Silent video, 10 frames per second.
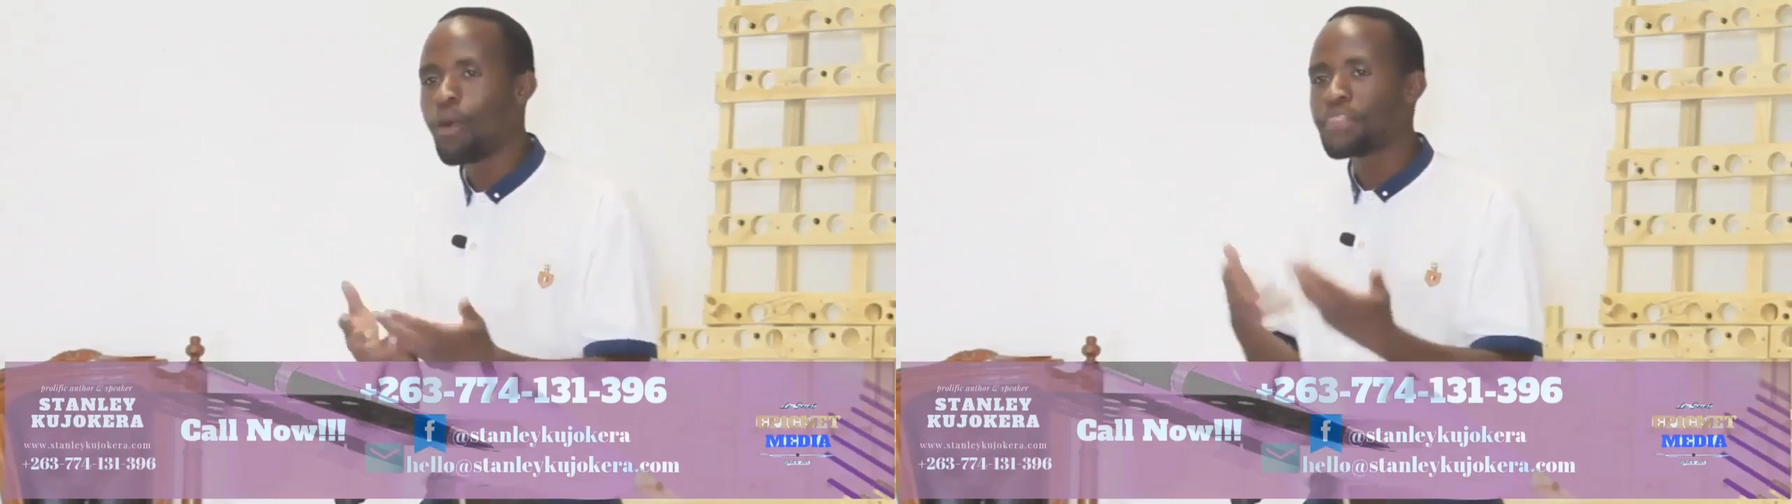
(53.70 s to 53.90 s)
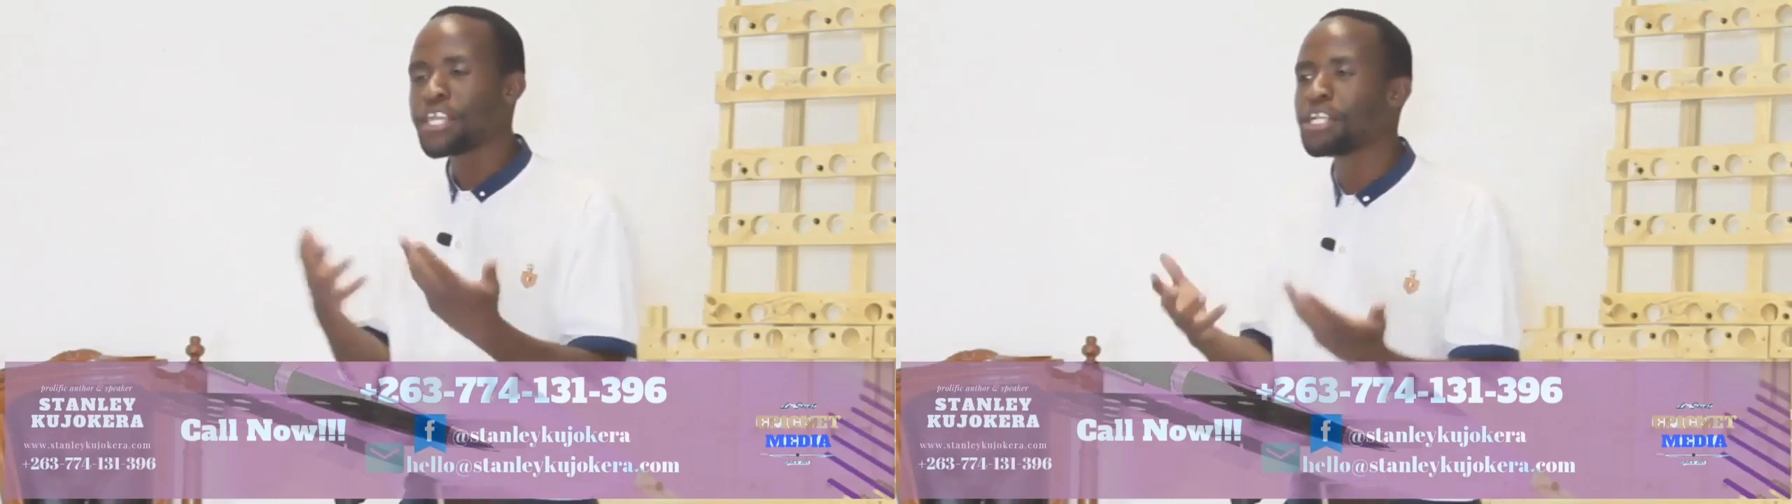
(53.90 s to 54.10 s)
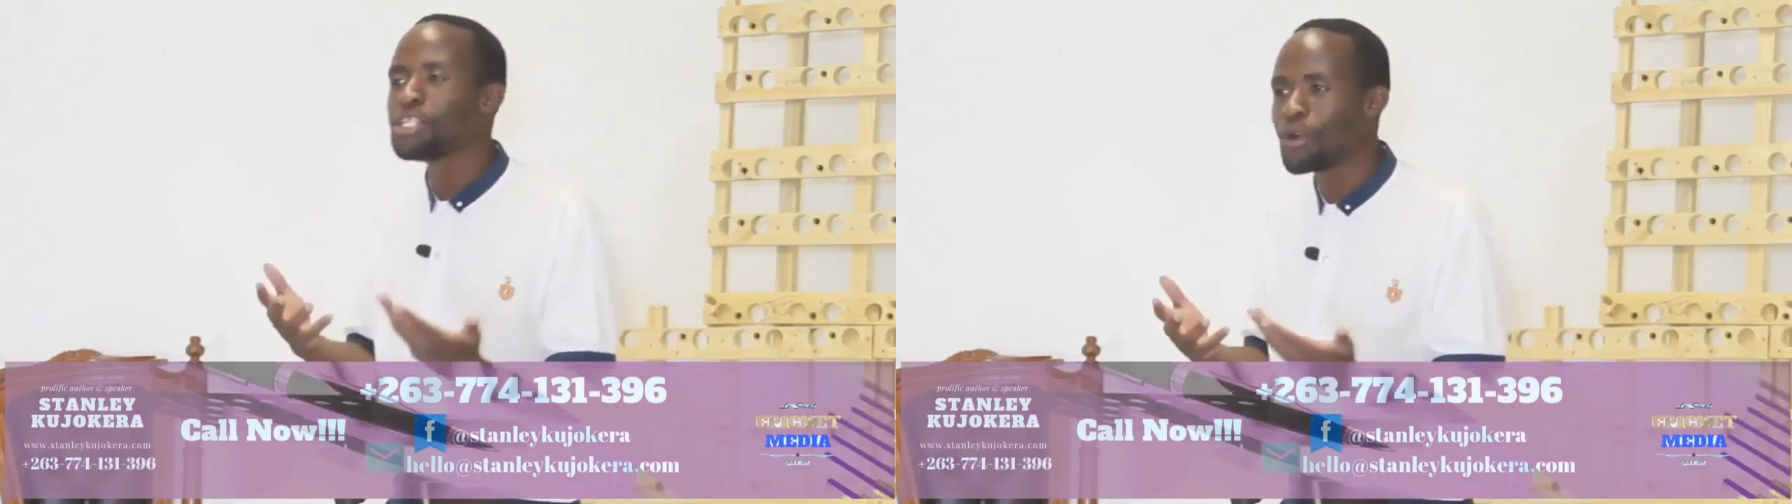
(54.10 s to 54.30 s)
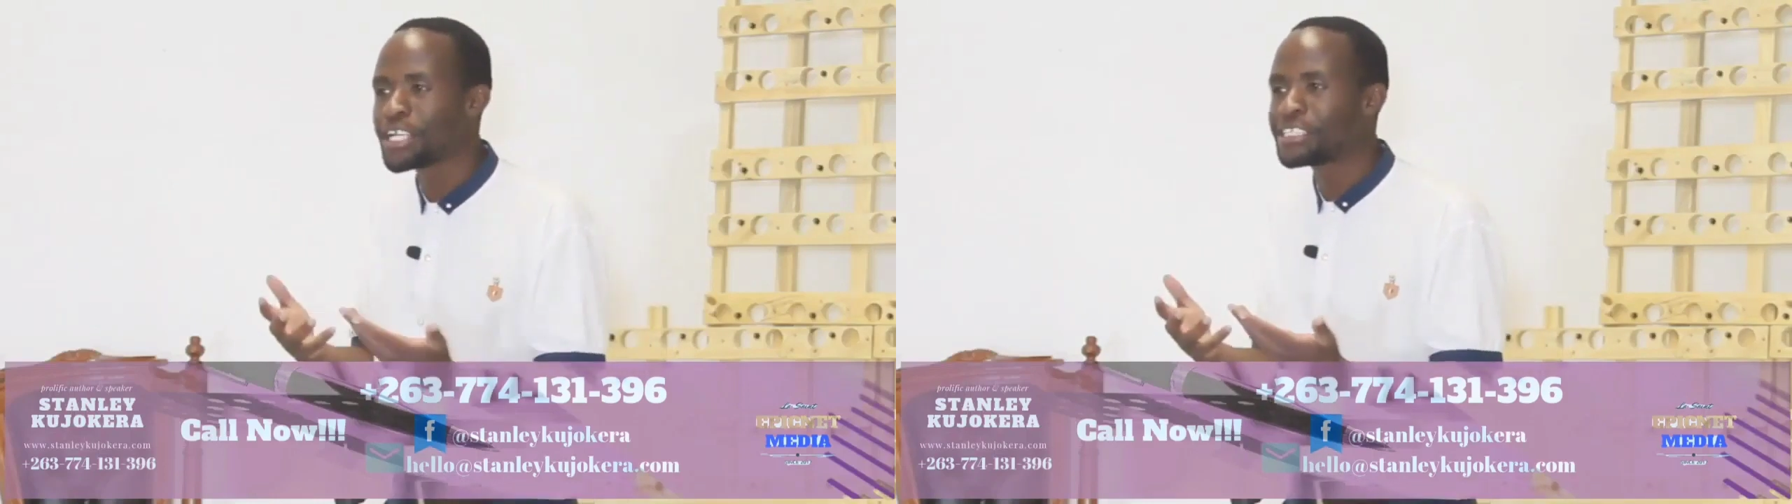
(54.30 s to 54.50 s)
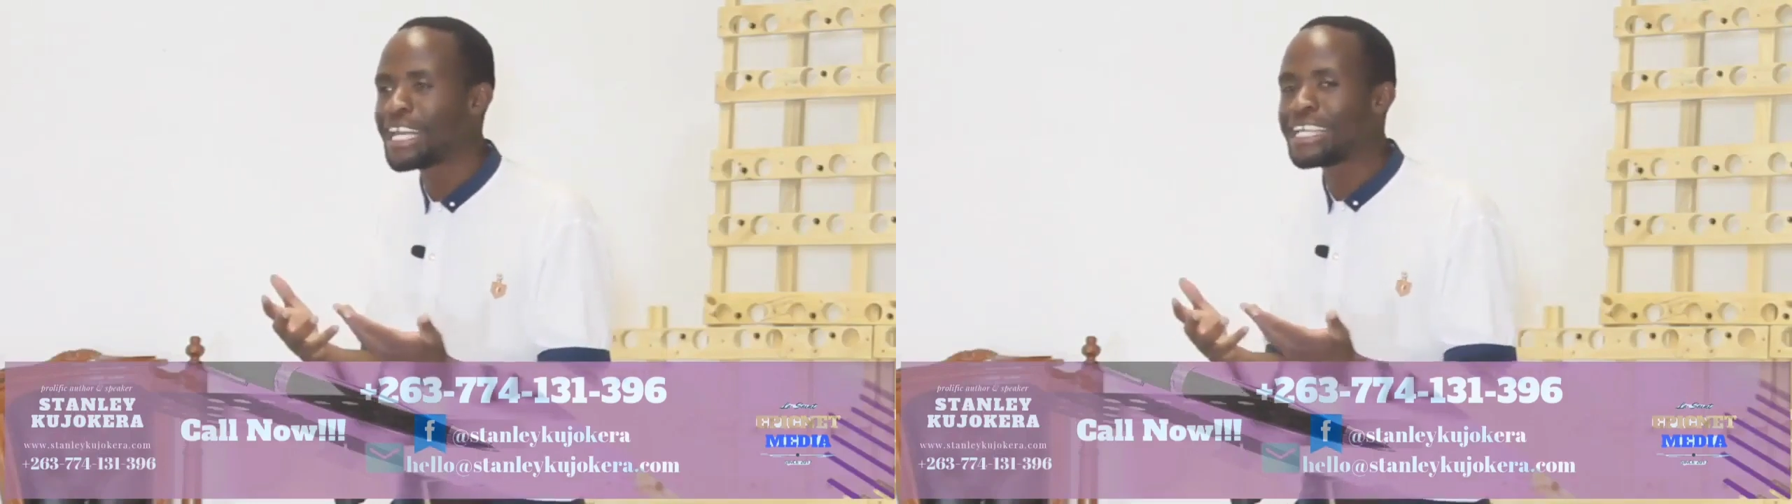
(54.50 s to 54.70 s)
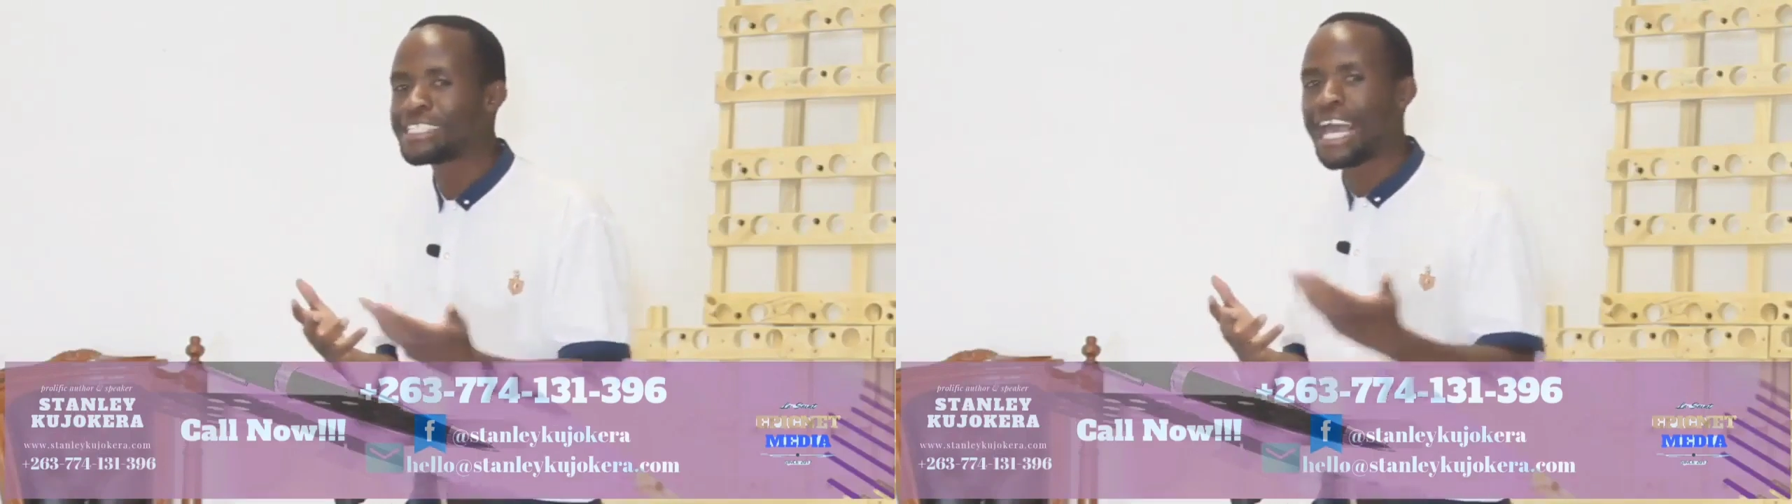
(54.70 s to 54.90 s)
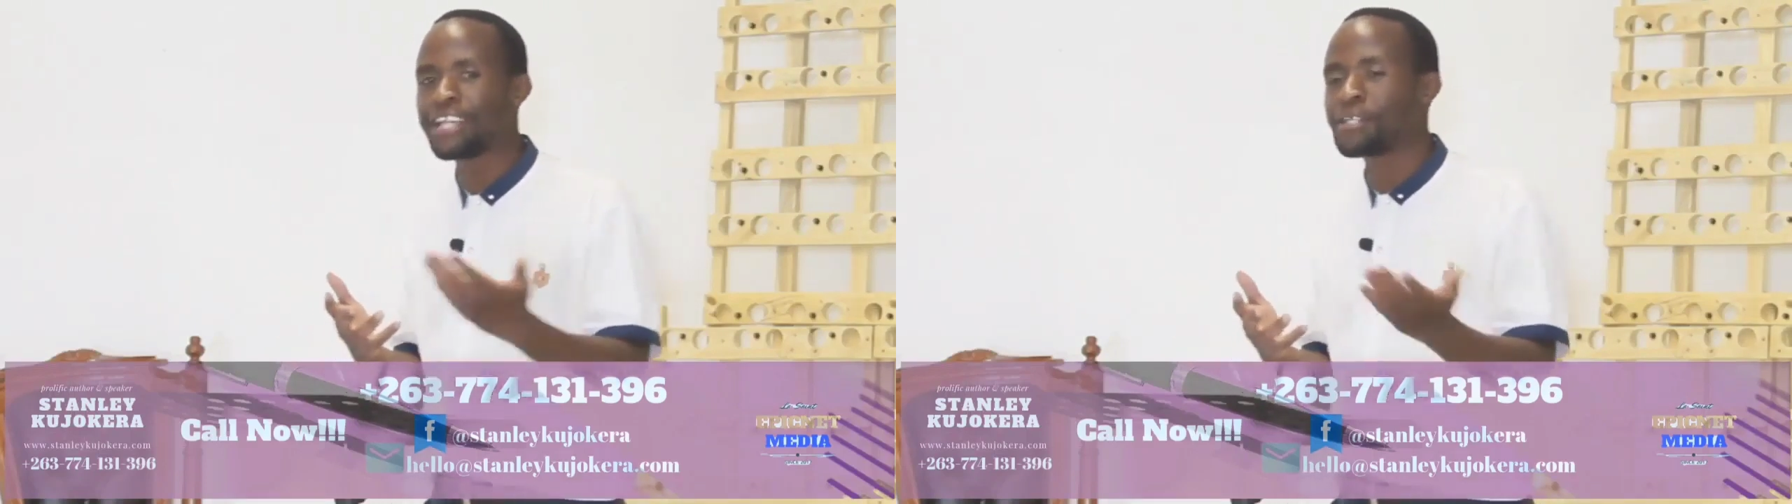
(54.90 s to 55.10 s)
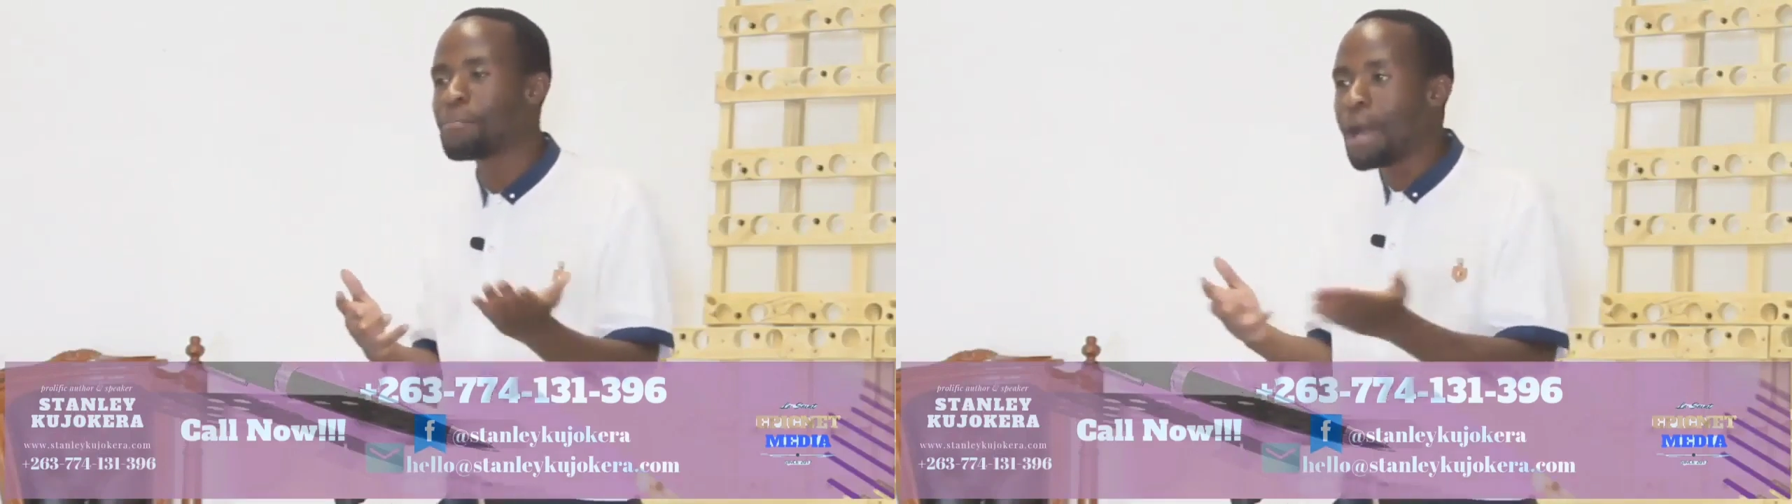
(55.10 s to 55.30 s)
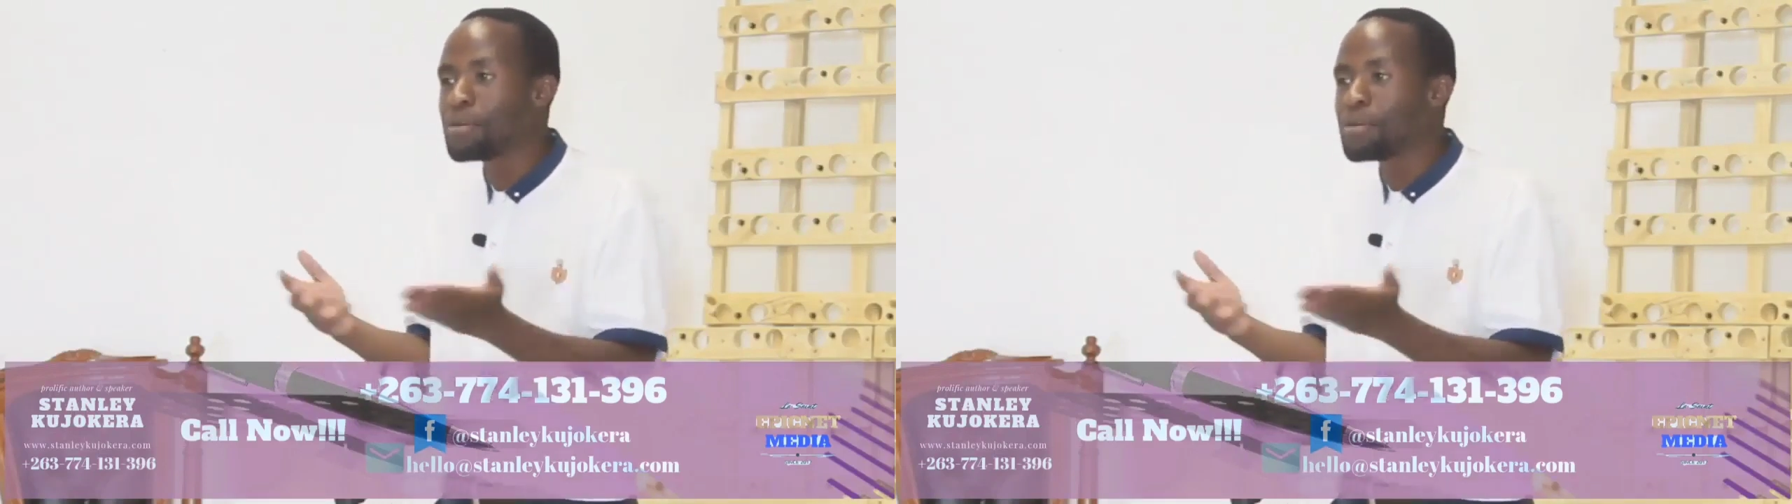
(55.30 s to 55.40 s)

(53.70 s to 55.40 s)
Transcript: You see, one thing you need to understand is that the